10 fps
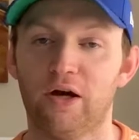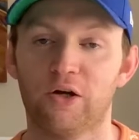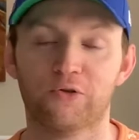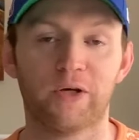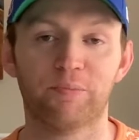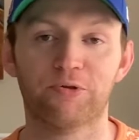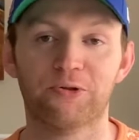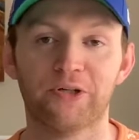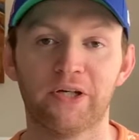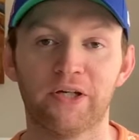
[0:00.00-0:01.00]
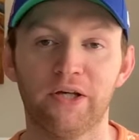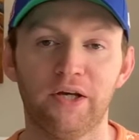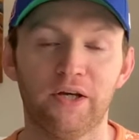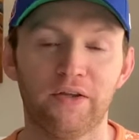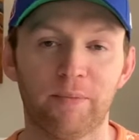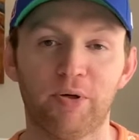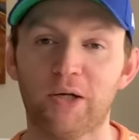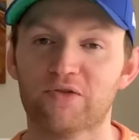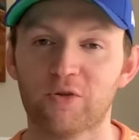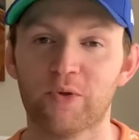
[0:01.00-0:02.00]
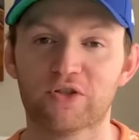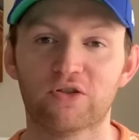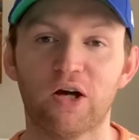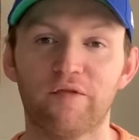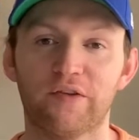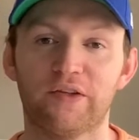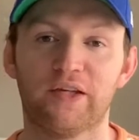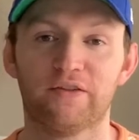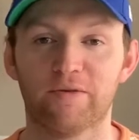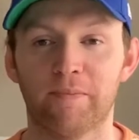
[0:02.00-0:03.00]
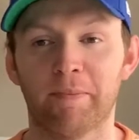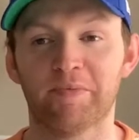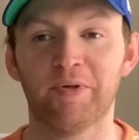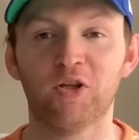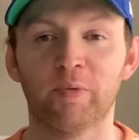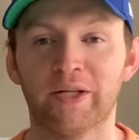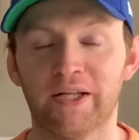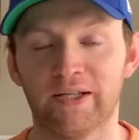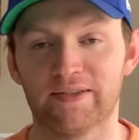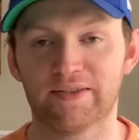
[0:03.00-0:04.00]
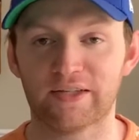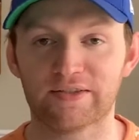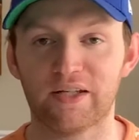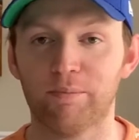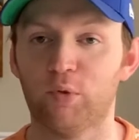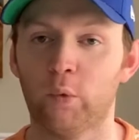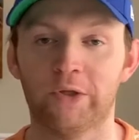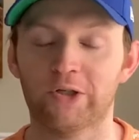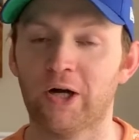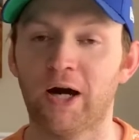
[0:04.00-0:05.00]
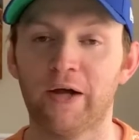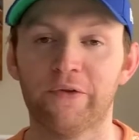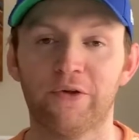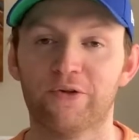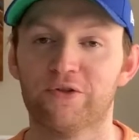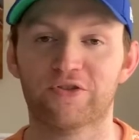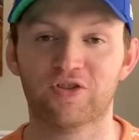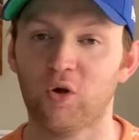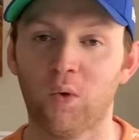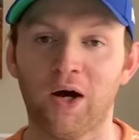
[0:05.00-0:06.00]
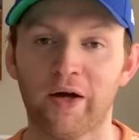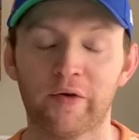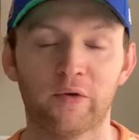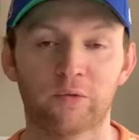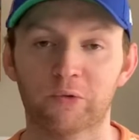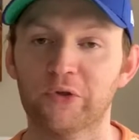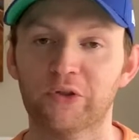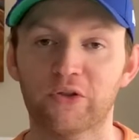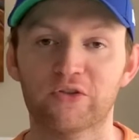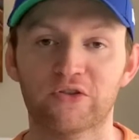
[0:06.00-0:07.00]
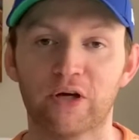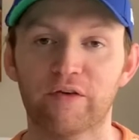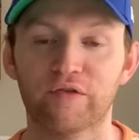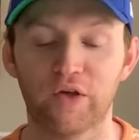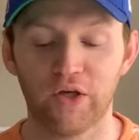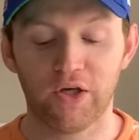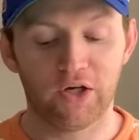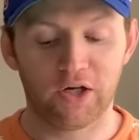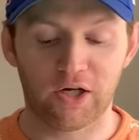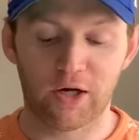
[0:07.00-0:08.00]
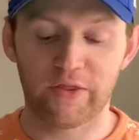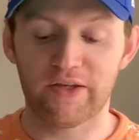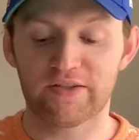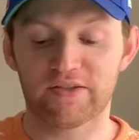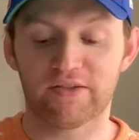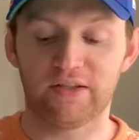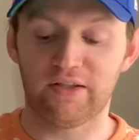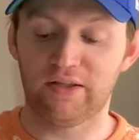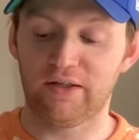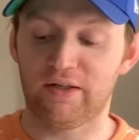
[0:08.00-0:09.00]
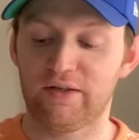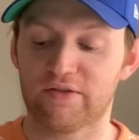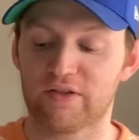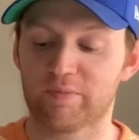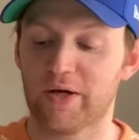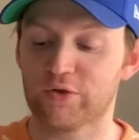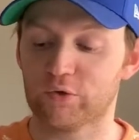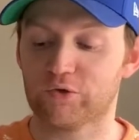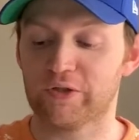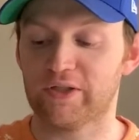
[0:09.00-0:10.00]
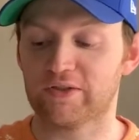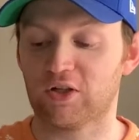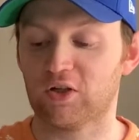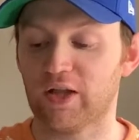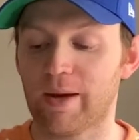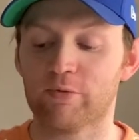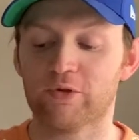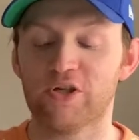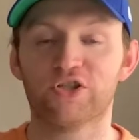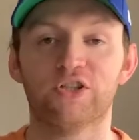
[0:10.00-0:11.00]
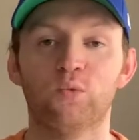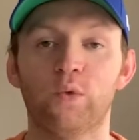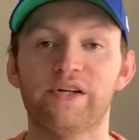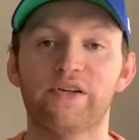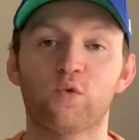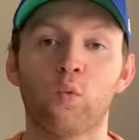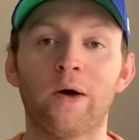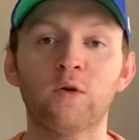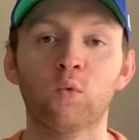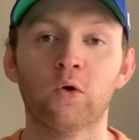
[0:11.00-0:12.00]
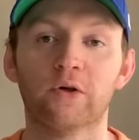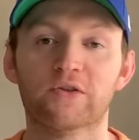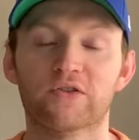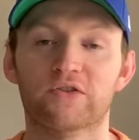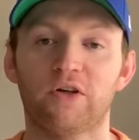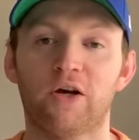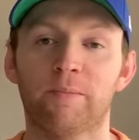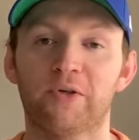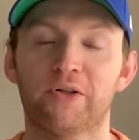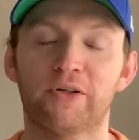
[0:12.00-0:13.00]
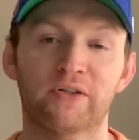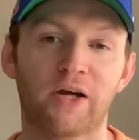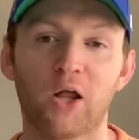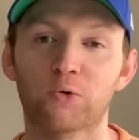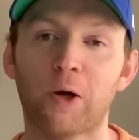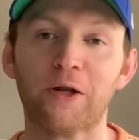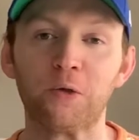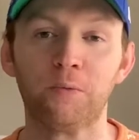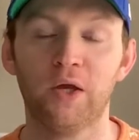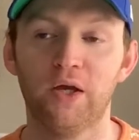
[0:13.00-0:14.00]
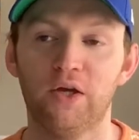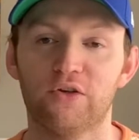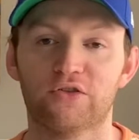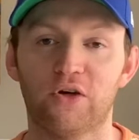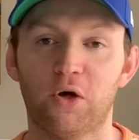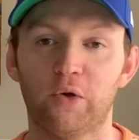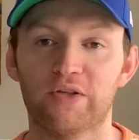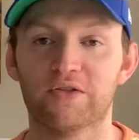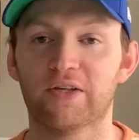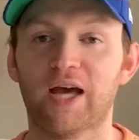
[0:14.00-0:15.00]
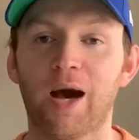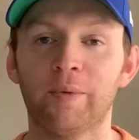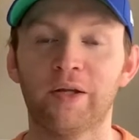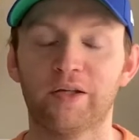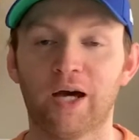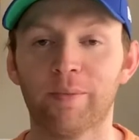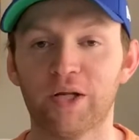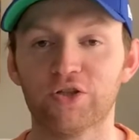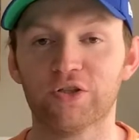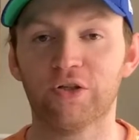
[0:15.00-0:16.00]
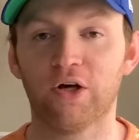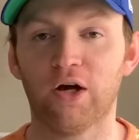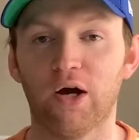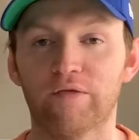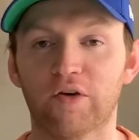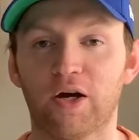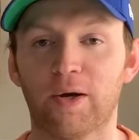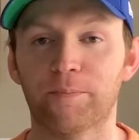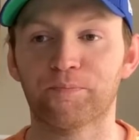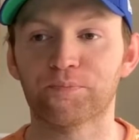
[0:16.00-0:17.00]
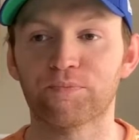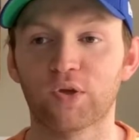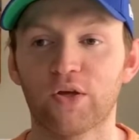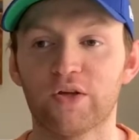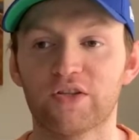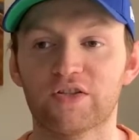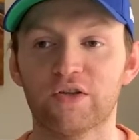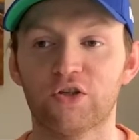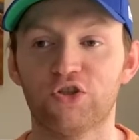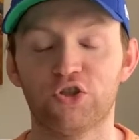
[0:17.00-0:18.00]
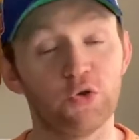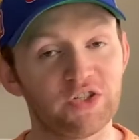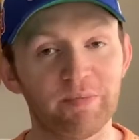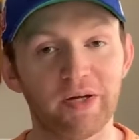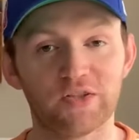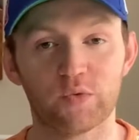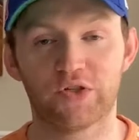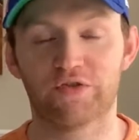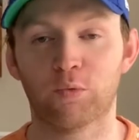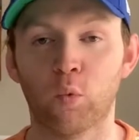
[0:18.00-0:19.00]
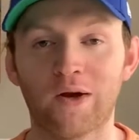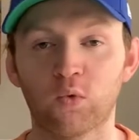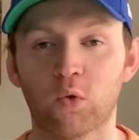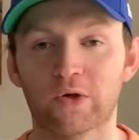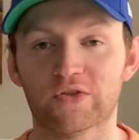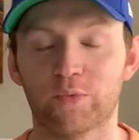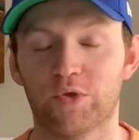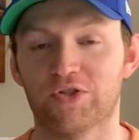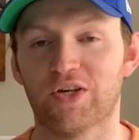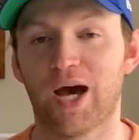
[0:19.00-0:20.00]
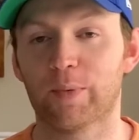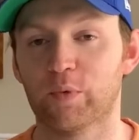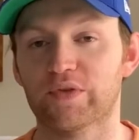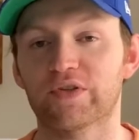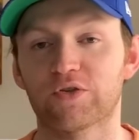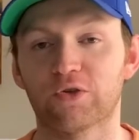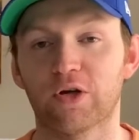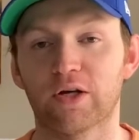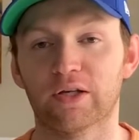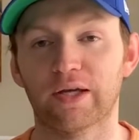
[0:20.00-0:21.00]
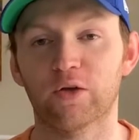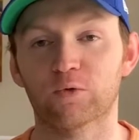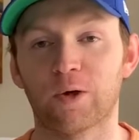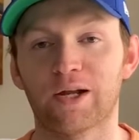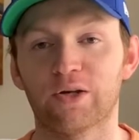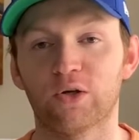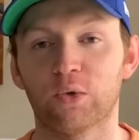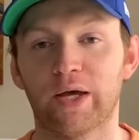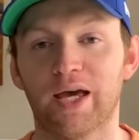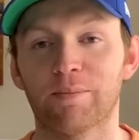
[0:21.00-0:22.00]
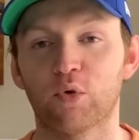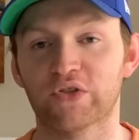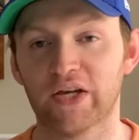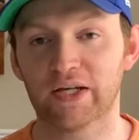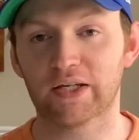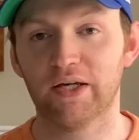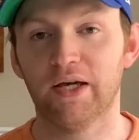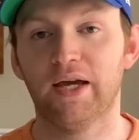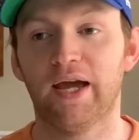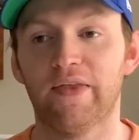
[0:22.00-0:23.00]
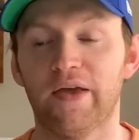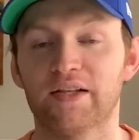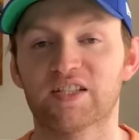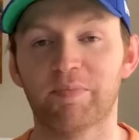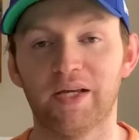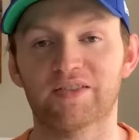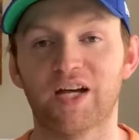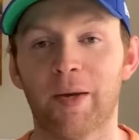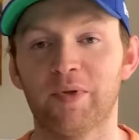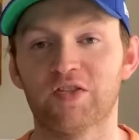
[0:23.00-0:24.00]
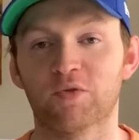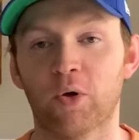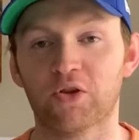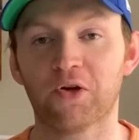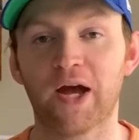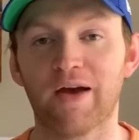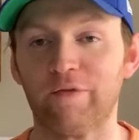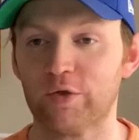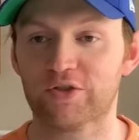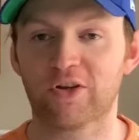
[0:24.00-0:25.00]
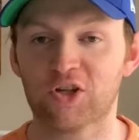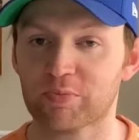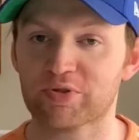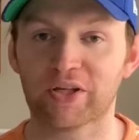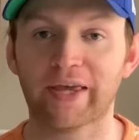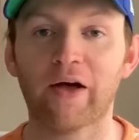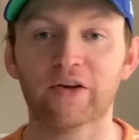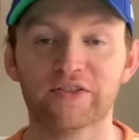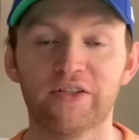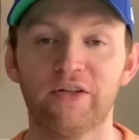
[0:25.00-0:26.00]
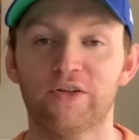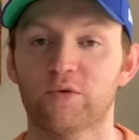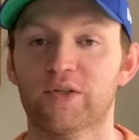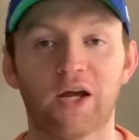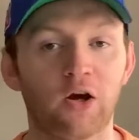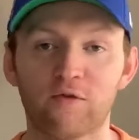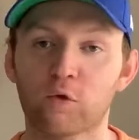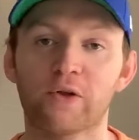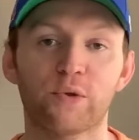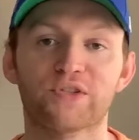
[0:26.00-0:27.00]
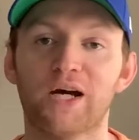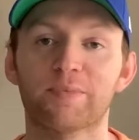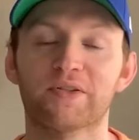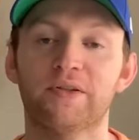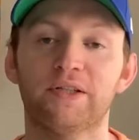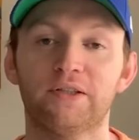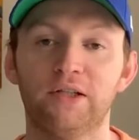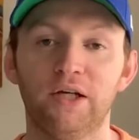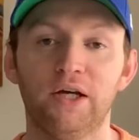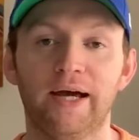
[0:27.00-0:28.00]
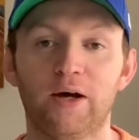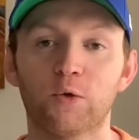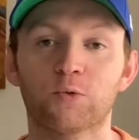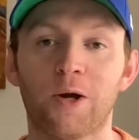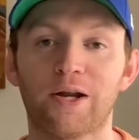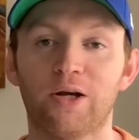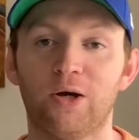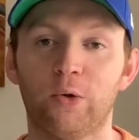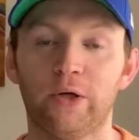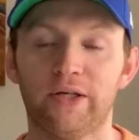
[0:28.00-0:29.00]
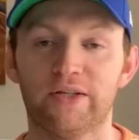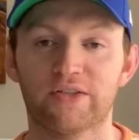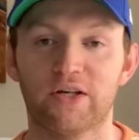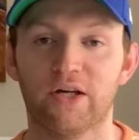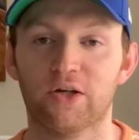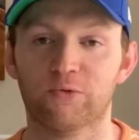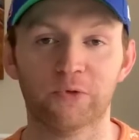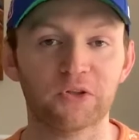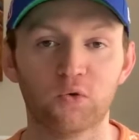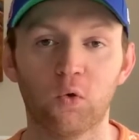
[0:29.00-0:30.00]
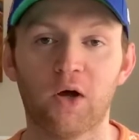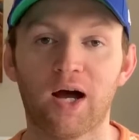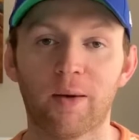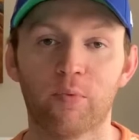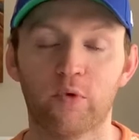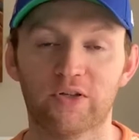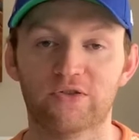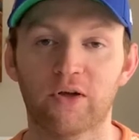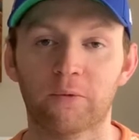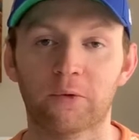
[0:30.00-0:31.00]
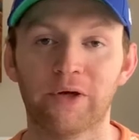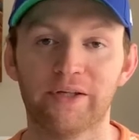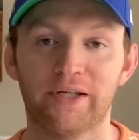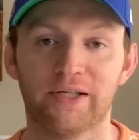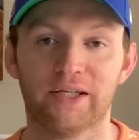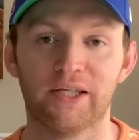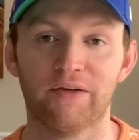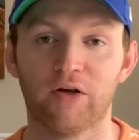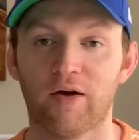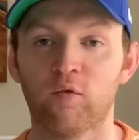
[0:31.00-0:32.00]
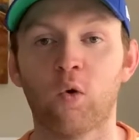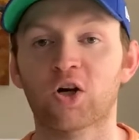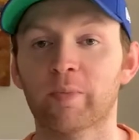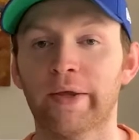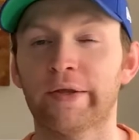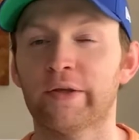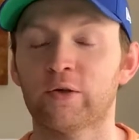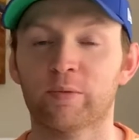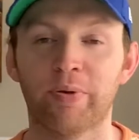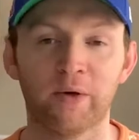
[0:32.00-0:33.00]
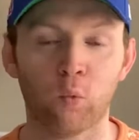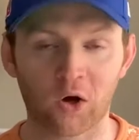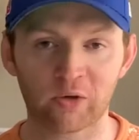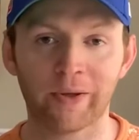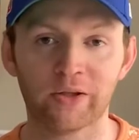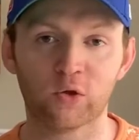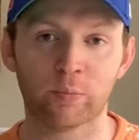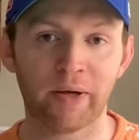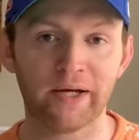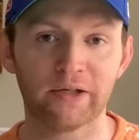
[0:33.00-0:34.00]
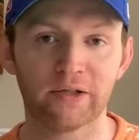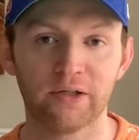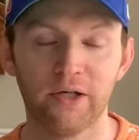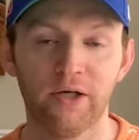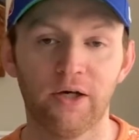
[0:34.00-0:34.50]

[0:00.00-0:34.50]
Great brewery. They put out so much stuff that they can sometimes be a little bit inconsistent, but when they're on, they're just so on. Really good stuff. This is a special treat. It's a collaboration with Weldwerks. They're in Colorado. So this is a combination of Juicy Bits, which is from Weldwerks, which is hopped with Citra, Eldorado, and Mosaic. And then Space Diamonds from Other Half, which is 100% Galaxy. So it's got all four of those hops in there. Eldorado is a really cool hop. When it's done right, it can give off watermelon or pear.